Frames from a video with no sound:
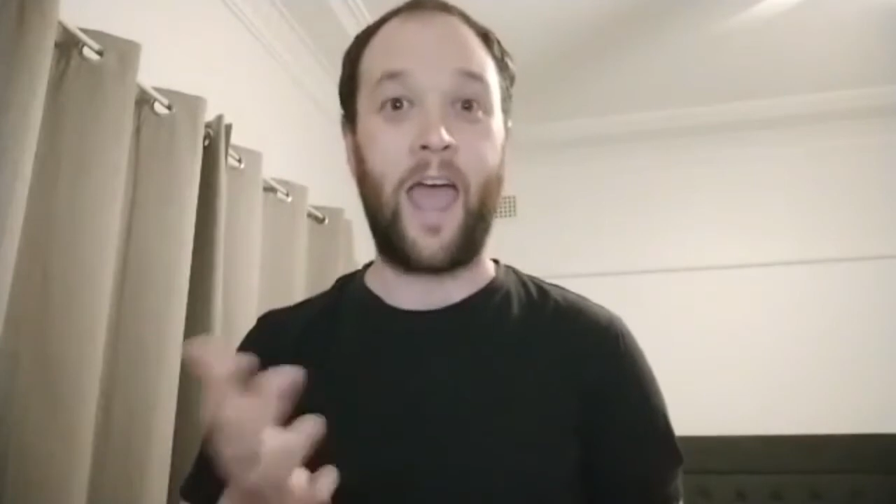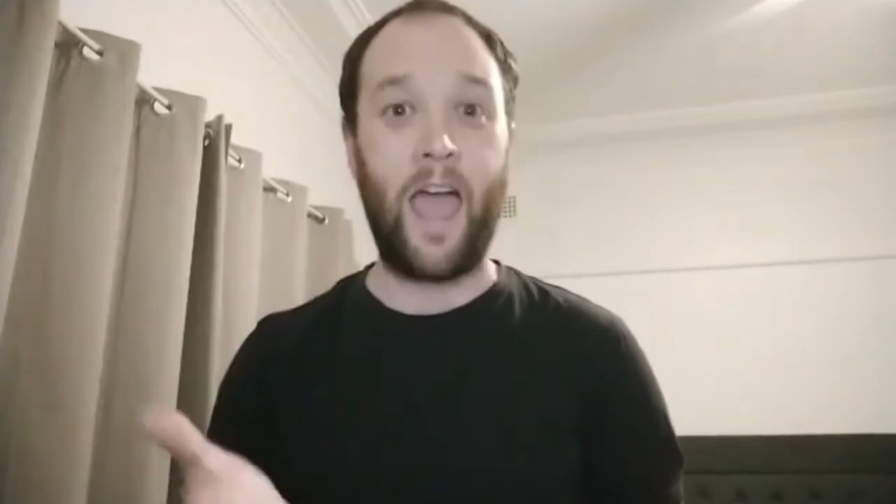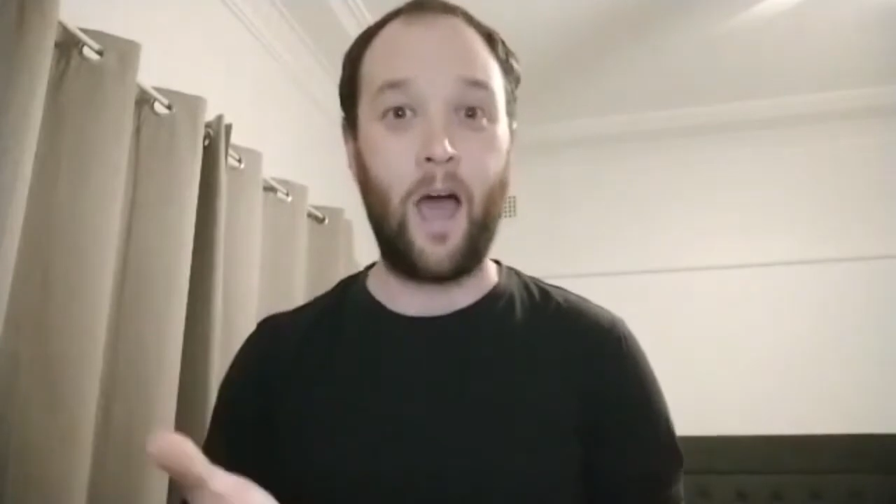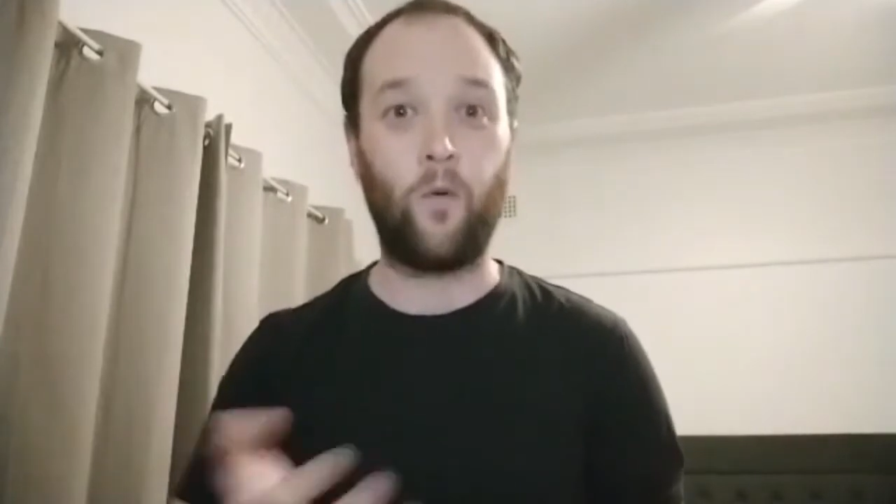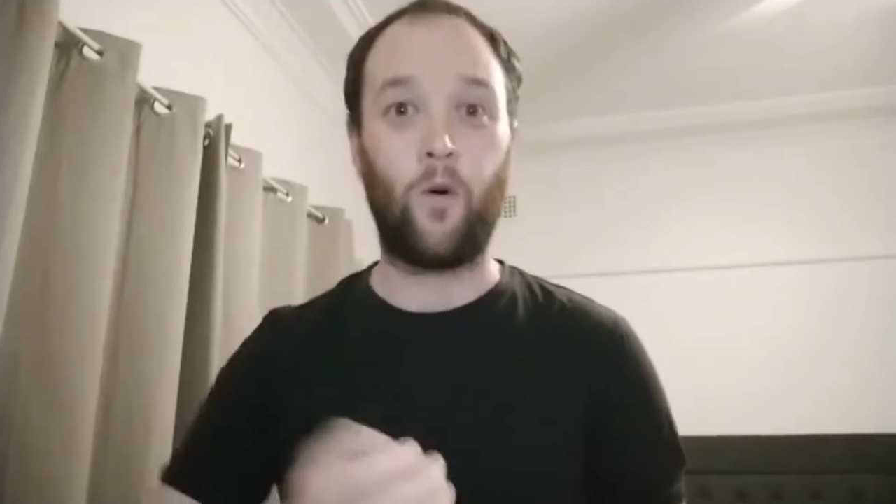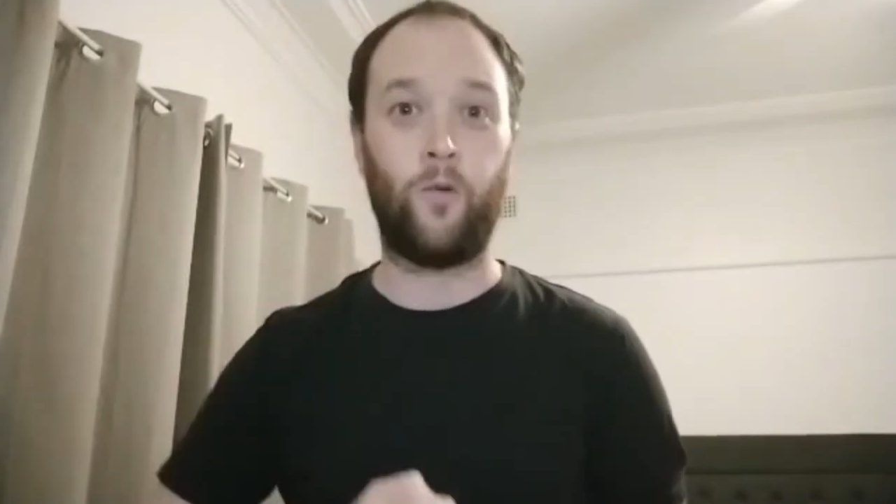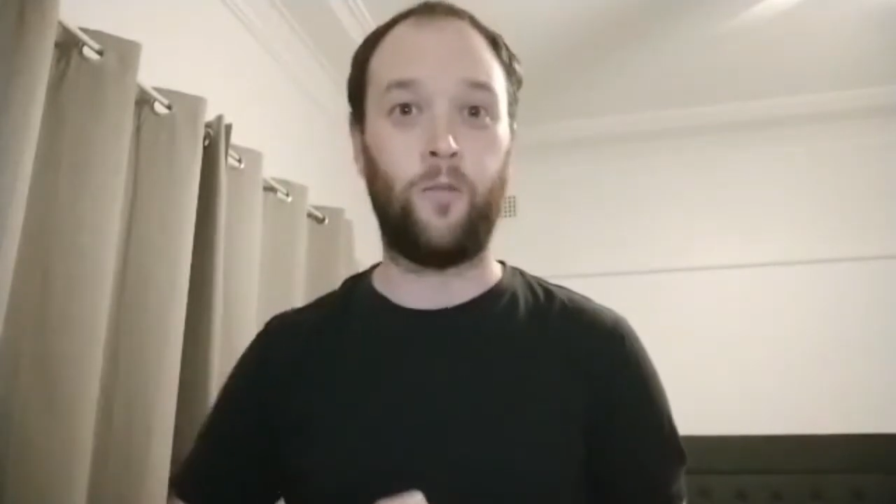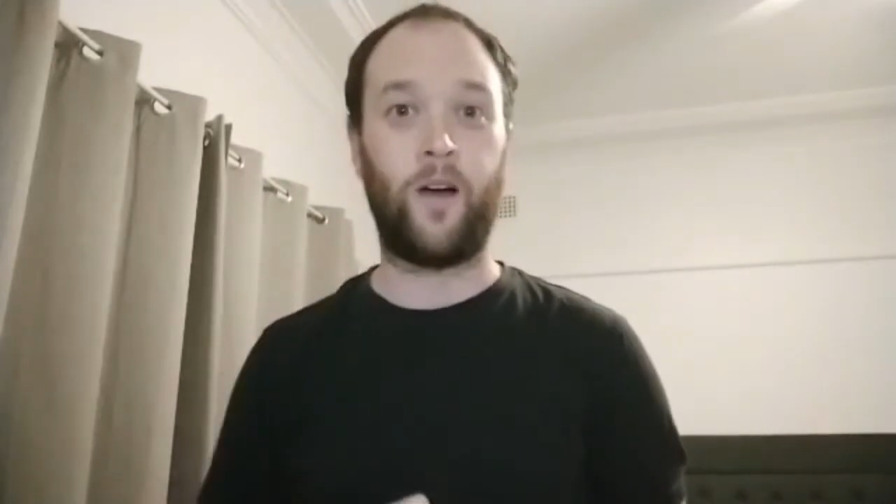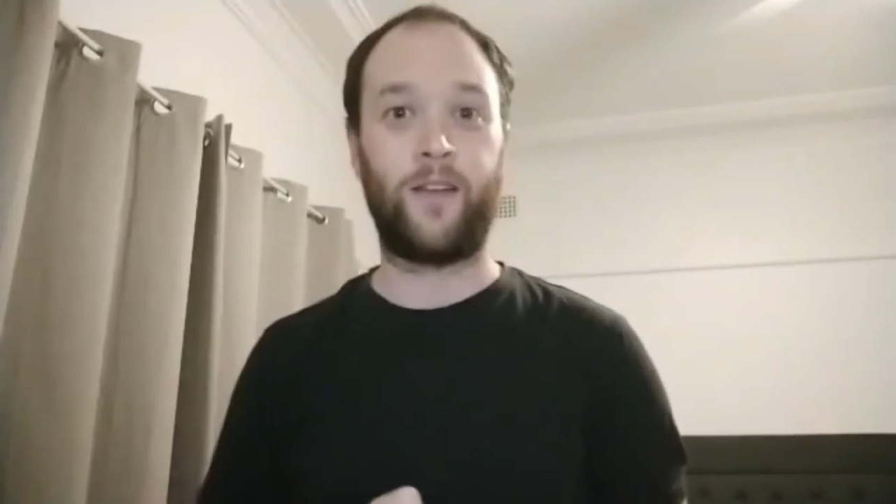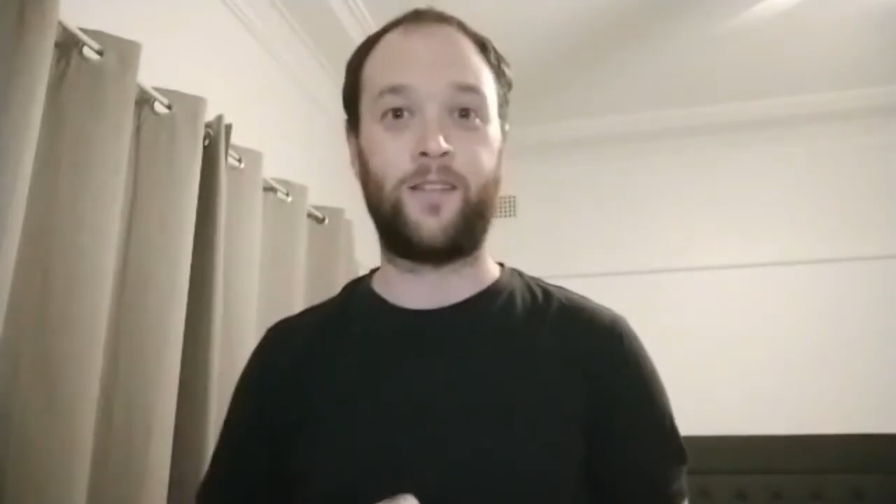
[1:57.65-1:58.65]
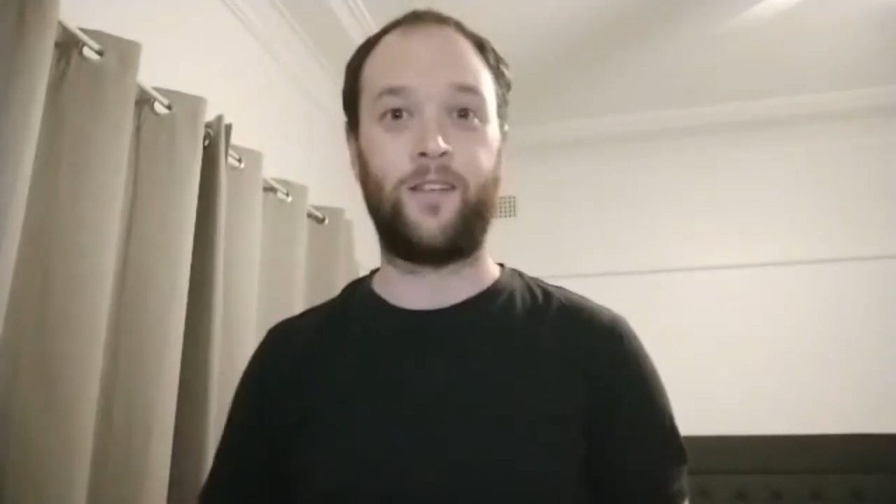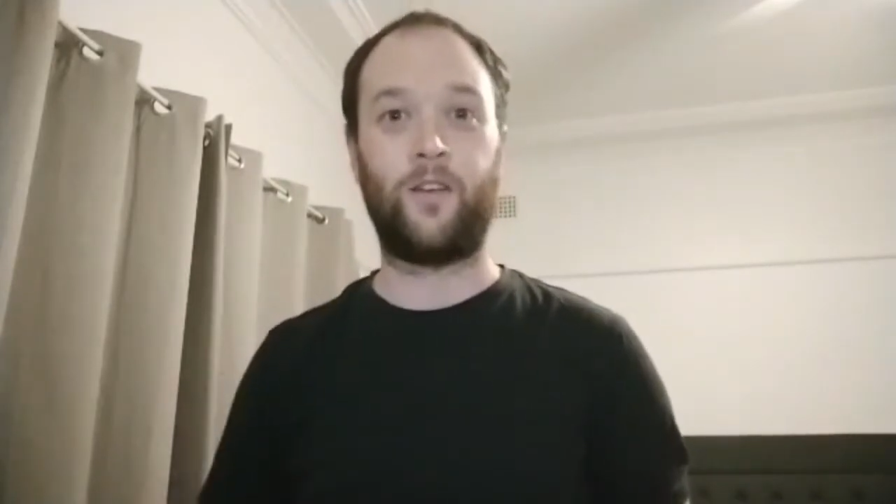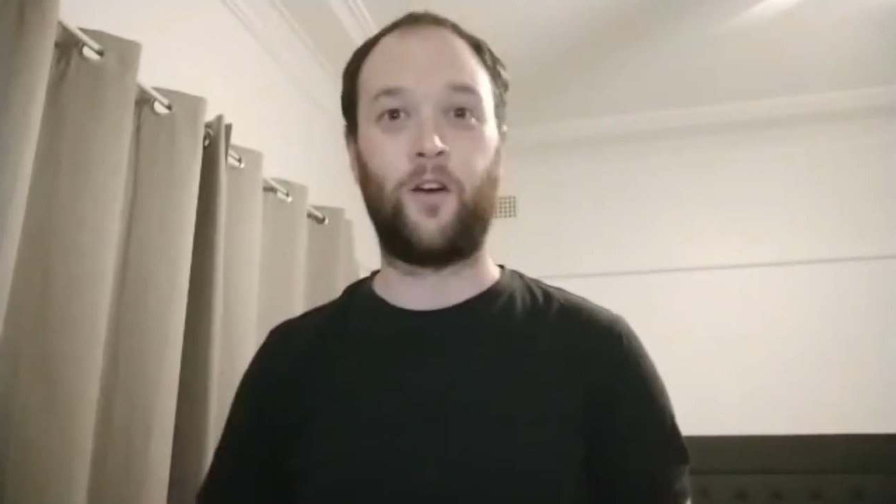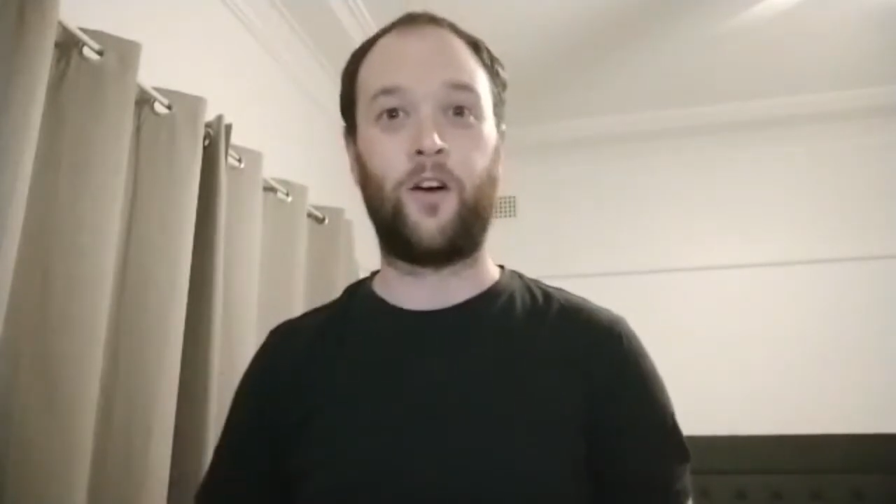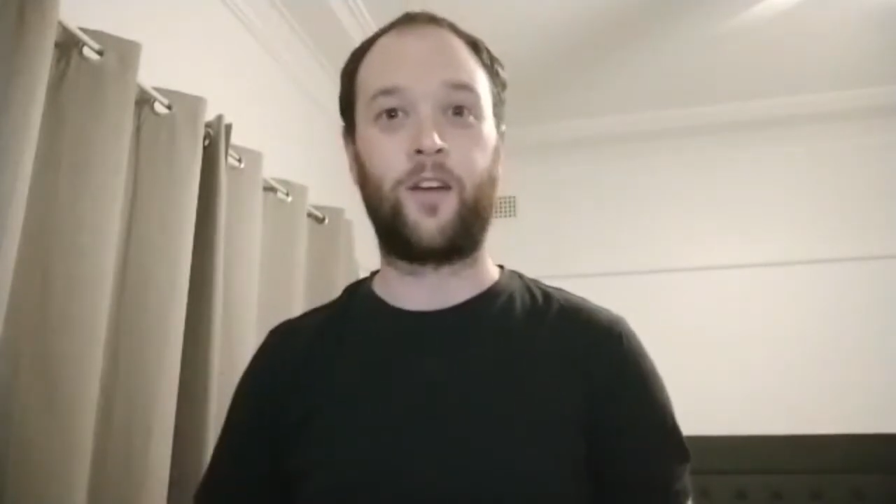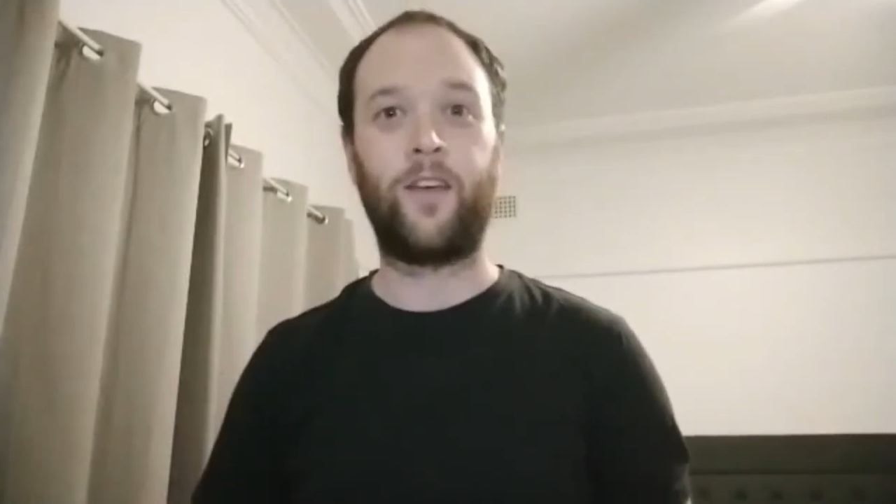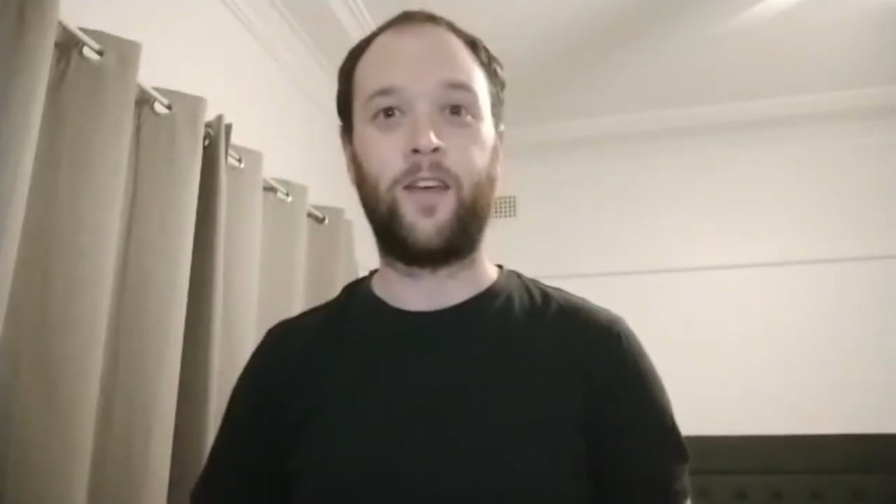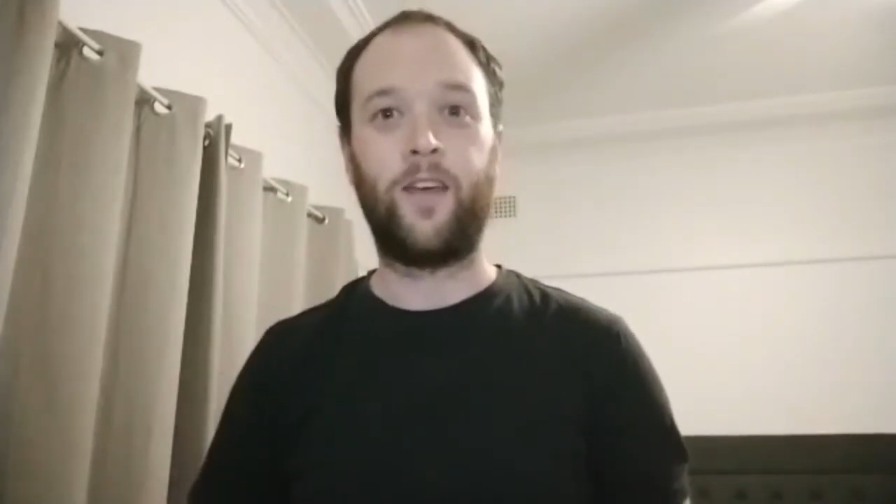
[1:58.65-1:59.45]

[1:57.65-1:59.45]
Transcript: our almighty God,